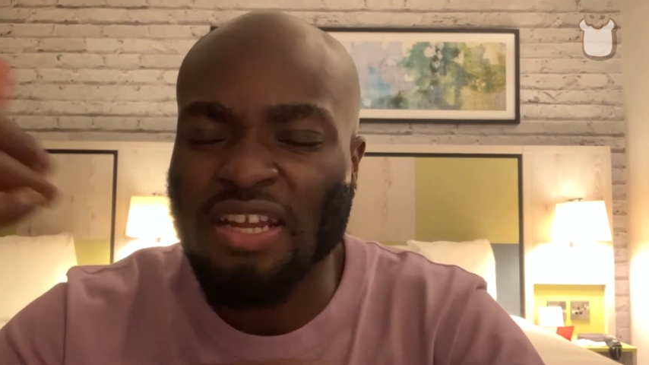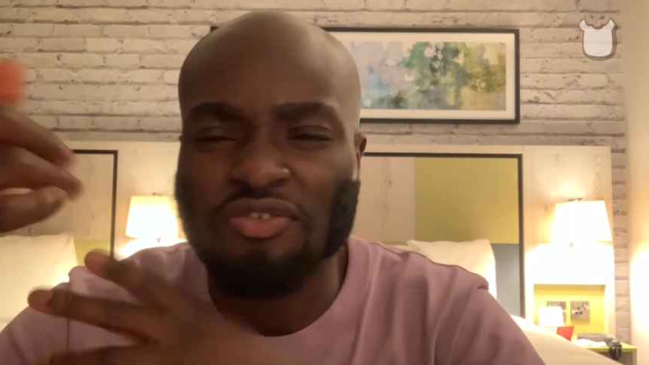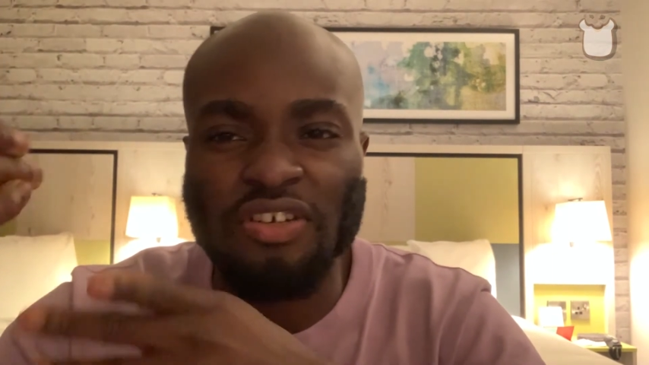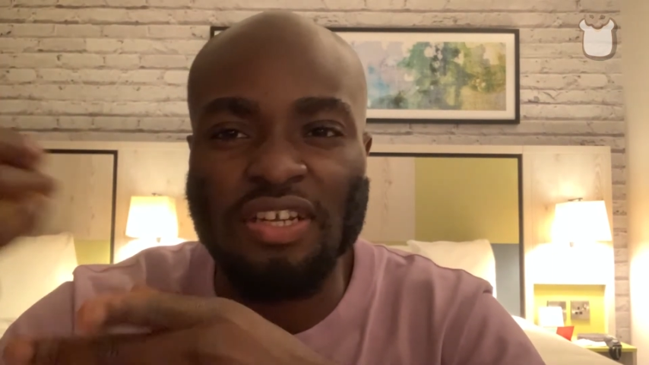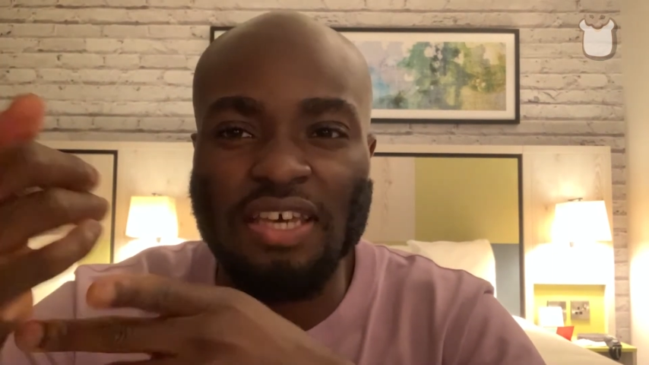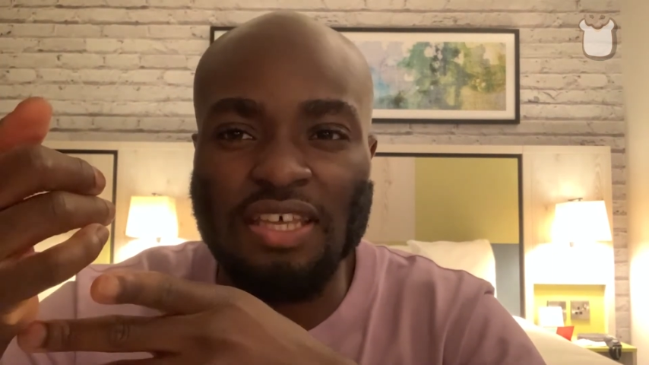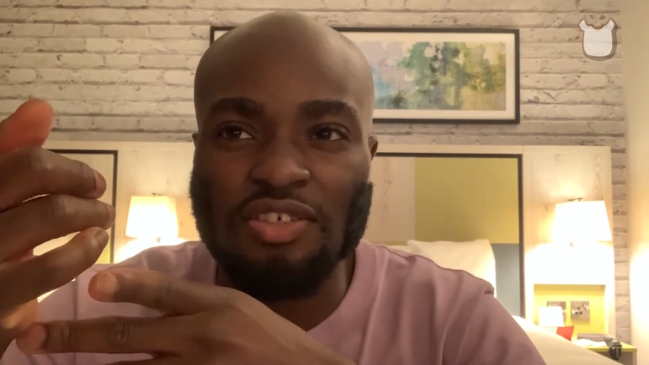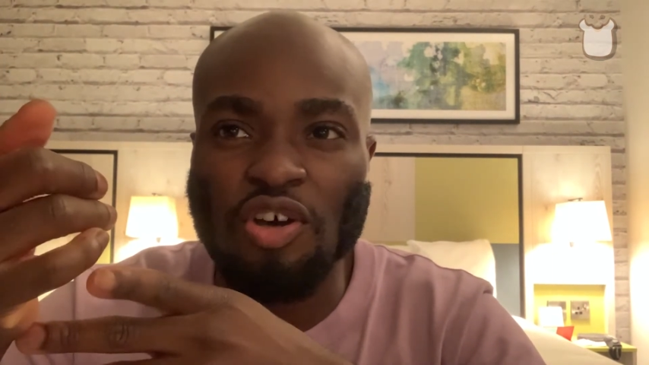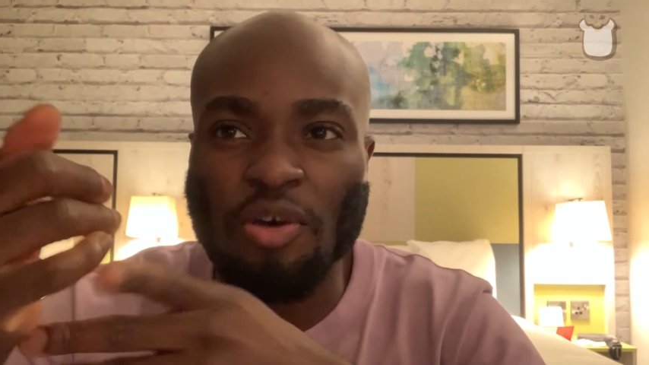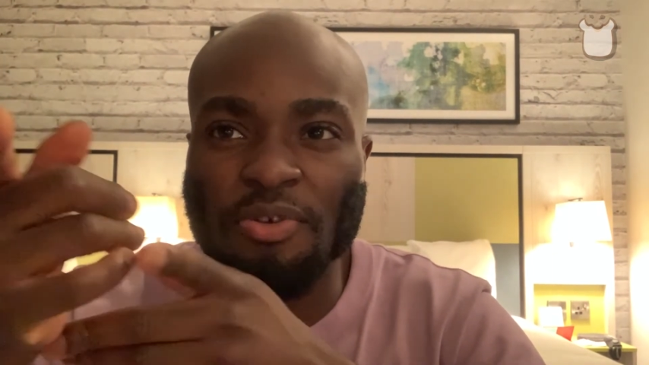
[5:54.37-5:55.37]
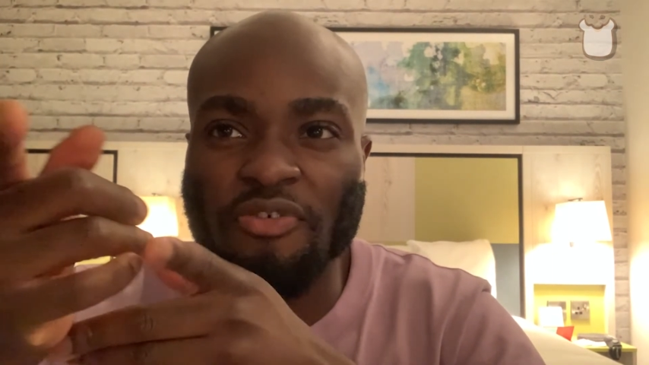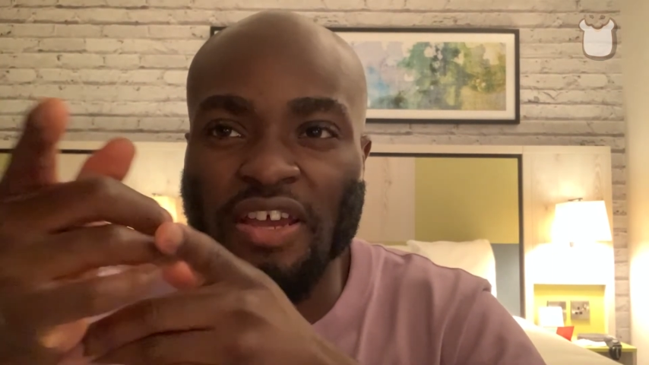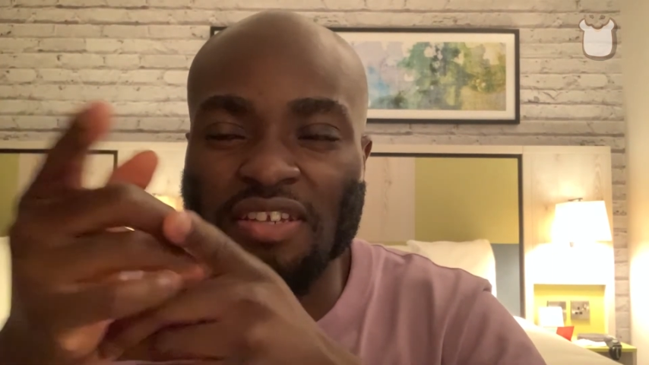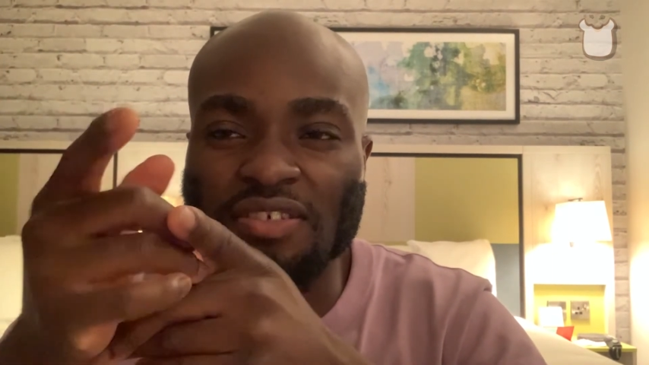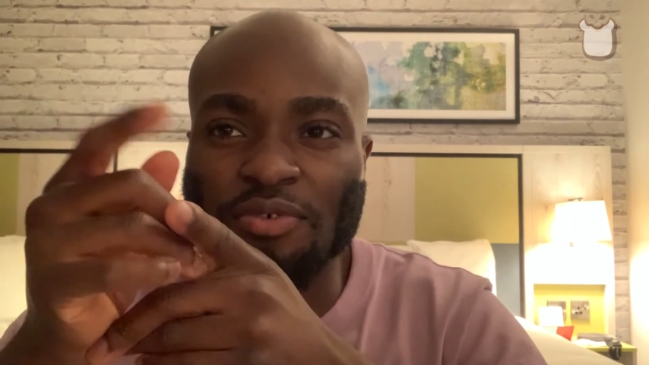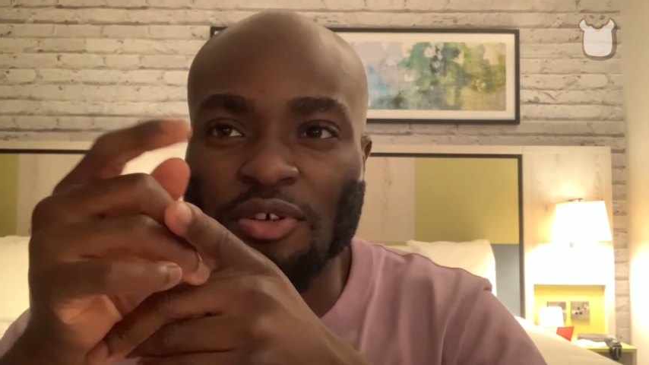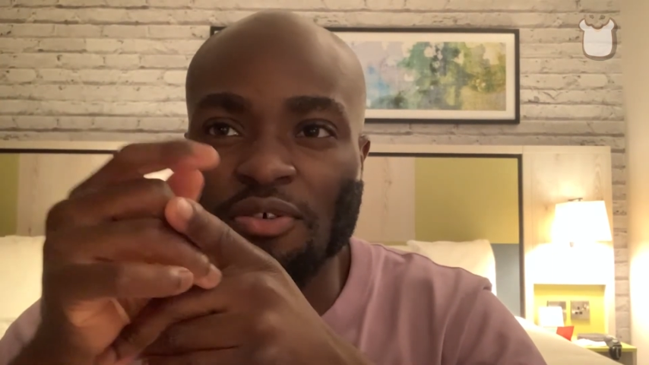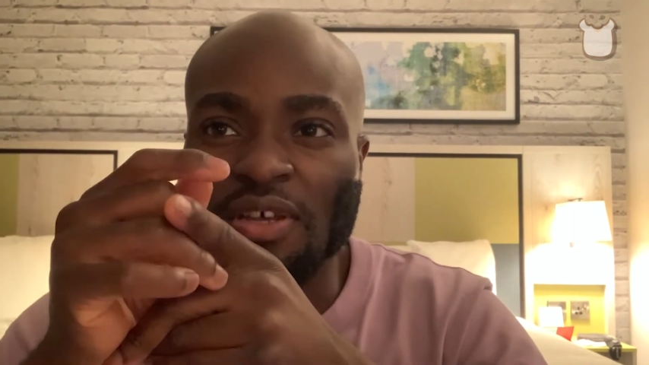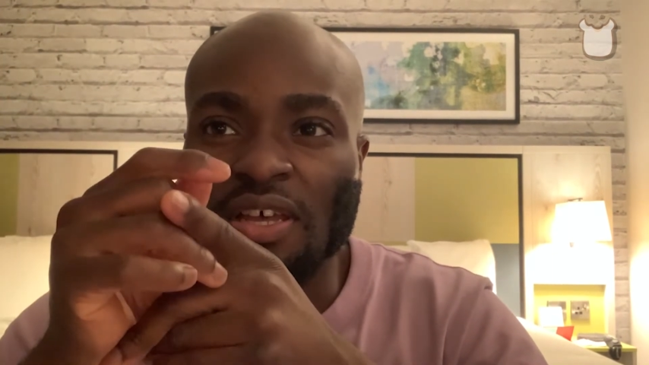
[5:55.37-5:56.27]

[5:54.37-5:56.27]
I was trying to get into copywriting as well.